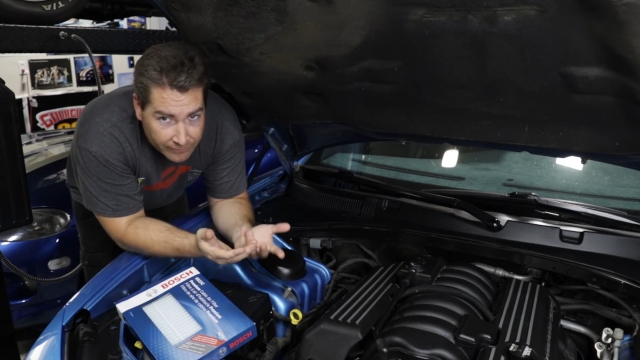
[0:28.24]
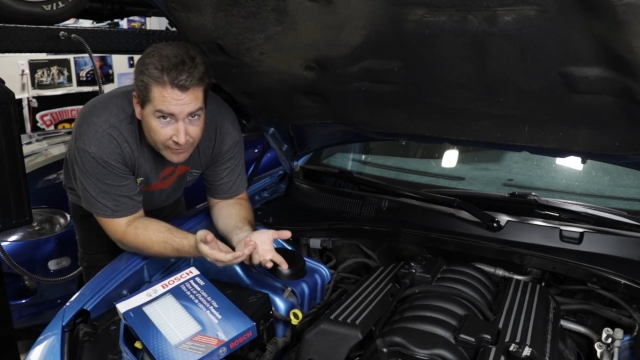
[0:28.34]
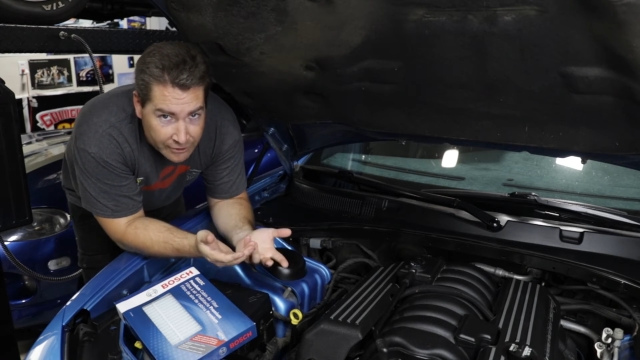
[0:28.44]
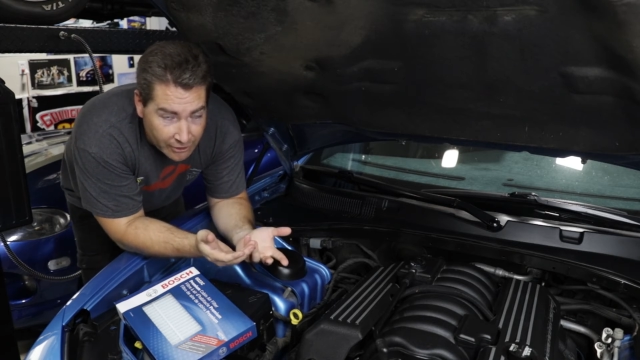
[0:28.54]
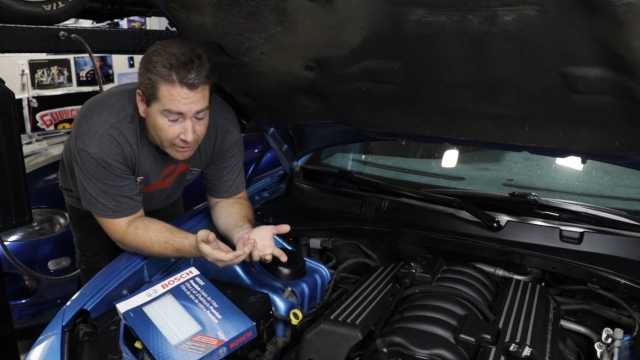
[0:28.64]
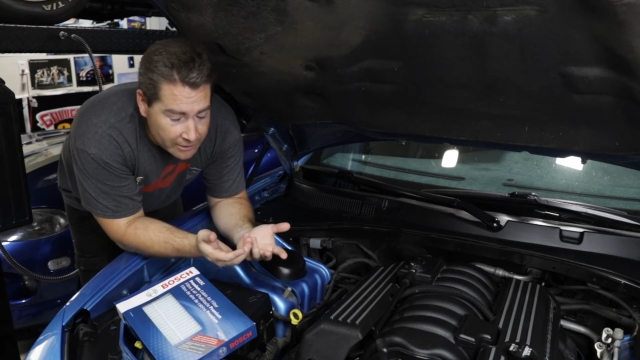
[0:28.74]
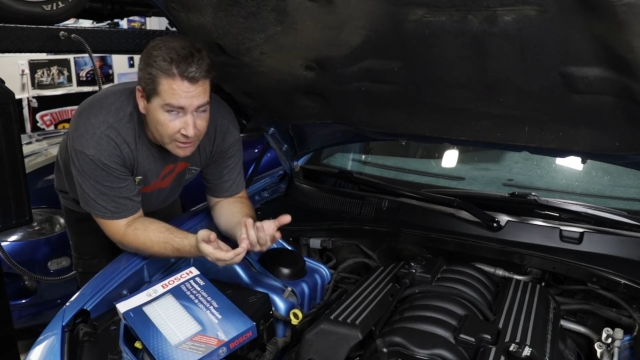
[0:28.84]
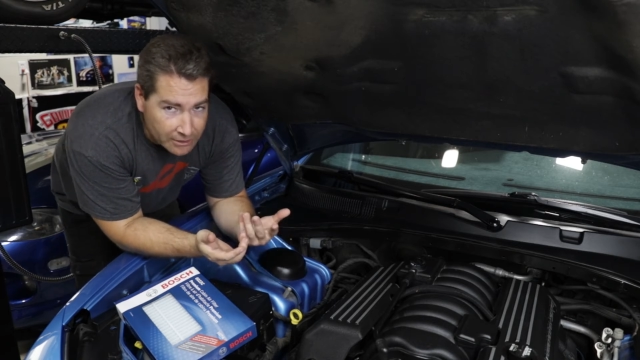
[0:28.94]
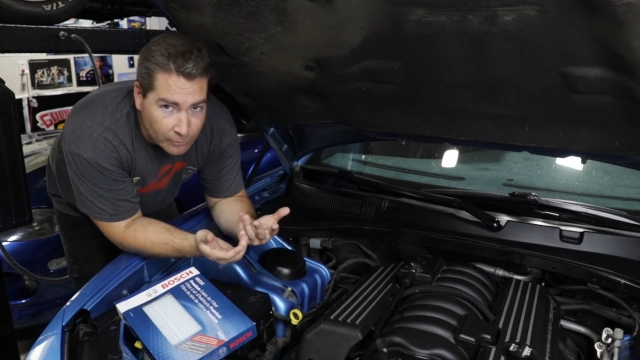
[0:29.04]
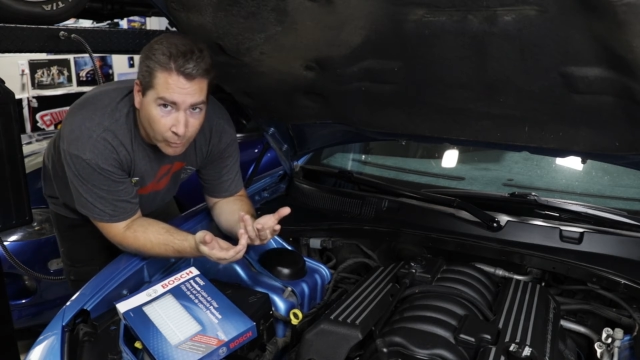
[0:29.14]
for starters,
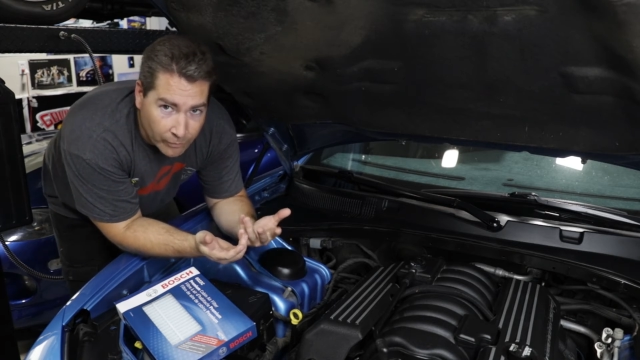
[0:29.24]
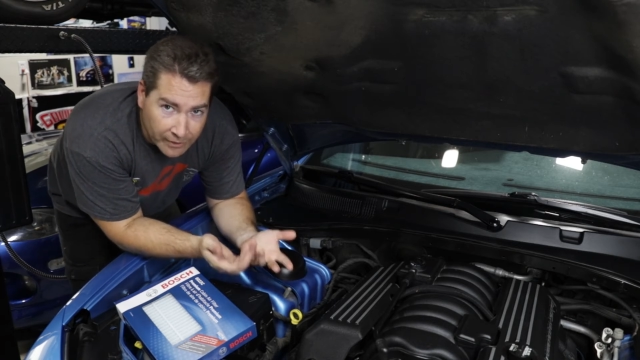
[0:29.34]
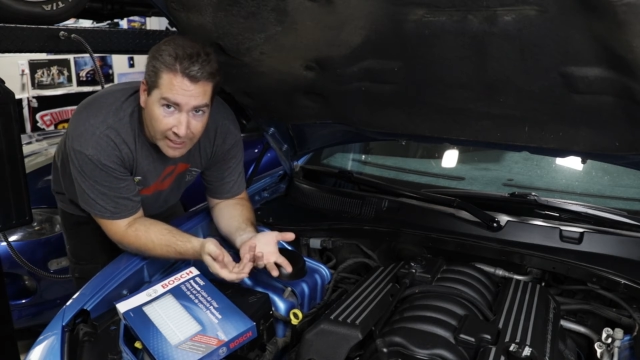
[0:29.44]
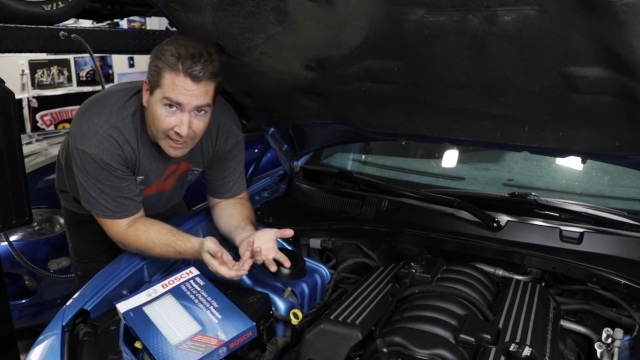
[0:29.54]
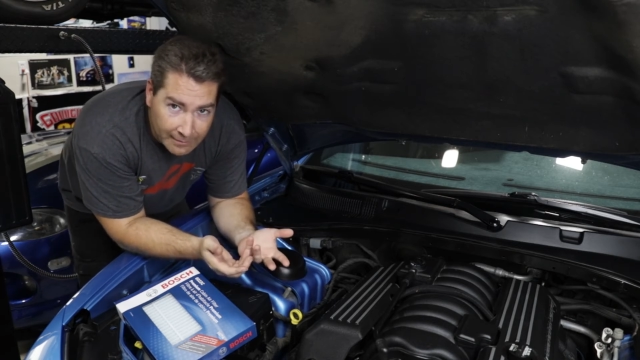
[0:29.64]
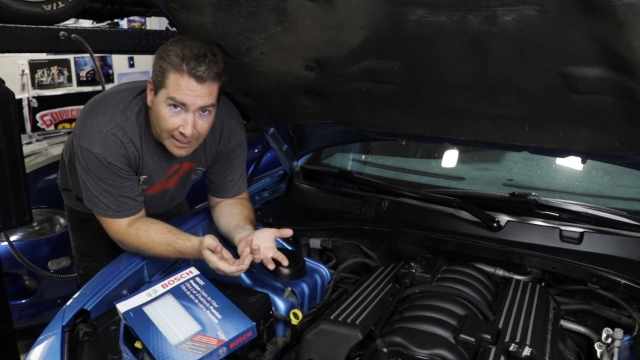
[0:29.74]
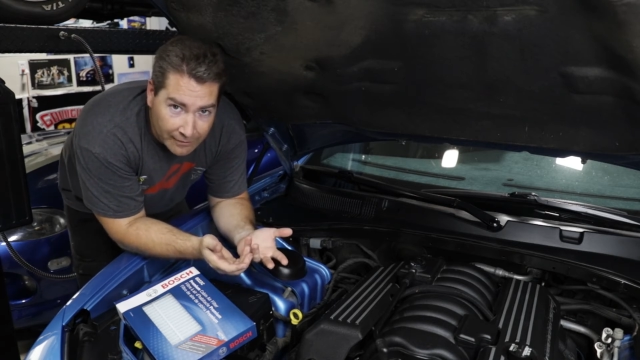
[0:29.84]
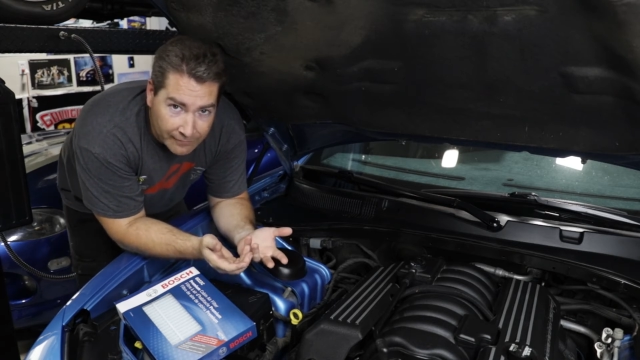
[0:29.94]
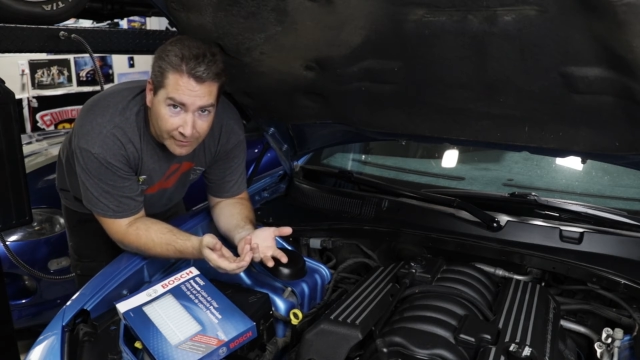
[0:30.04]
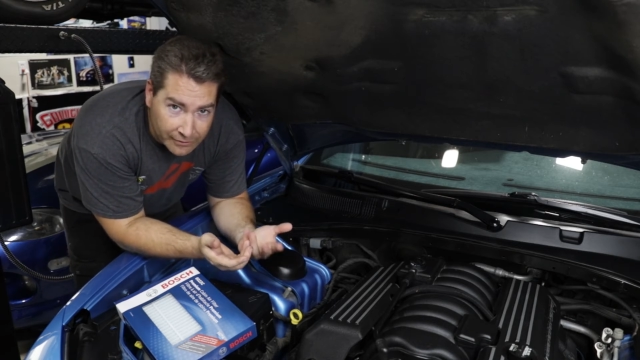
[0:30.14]
the cabin air
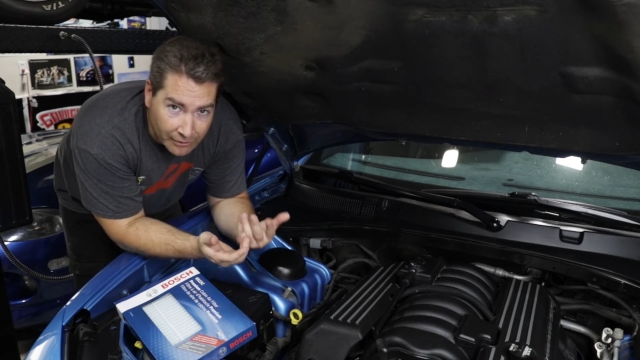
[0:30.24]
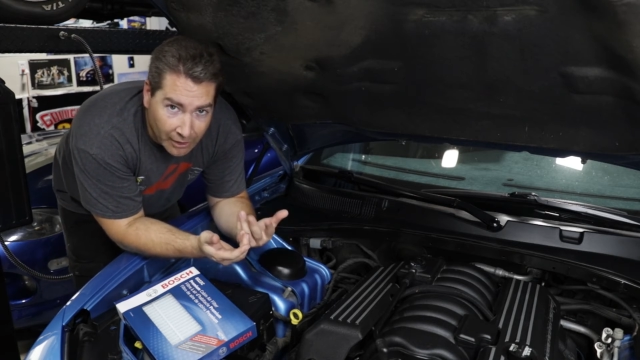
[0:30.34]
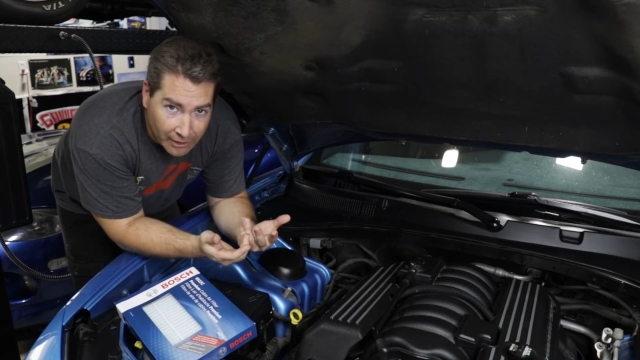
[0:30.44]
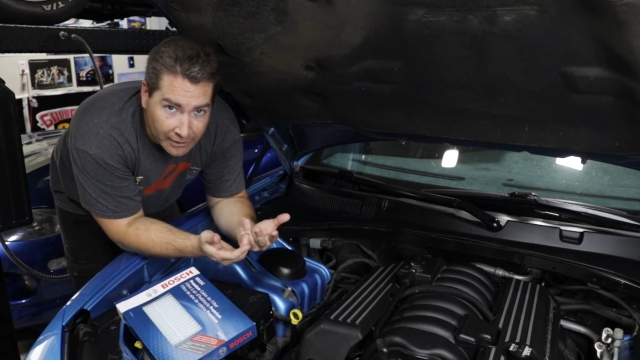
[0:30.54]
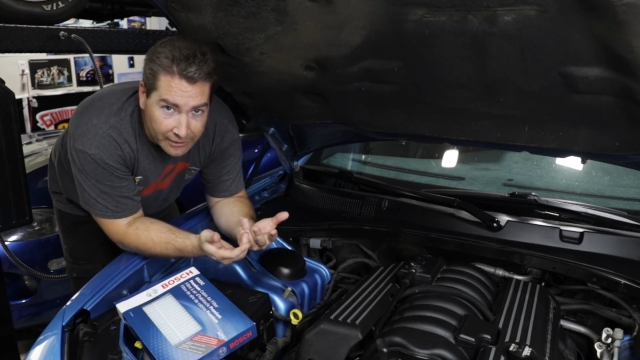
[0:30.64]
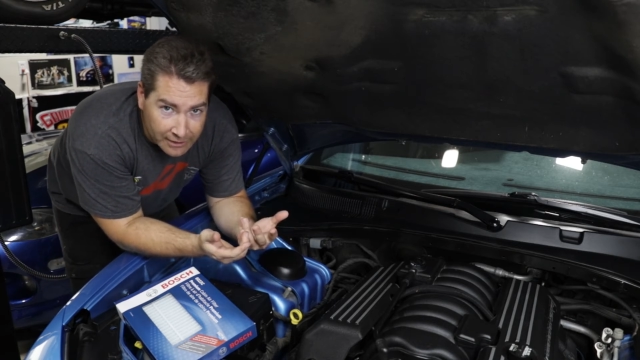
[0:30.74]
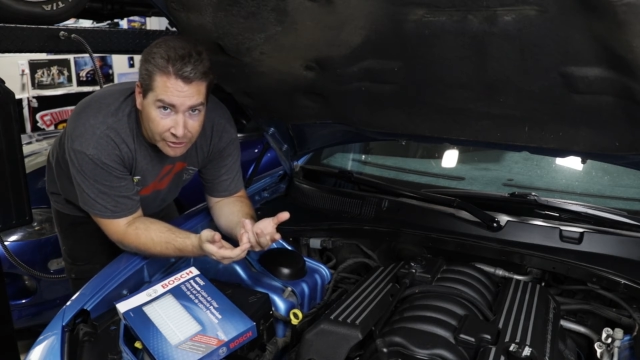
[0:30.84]
filter on the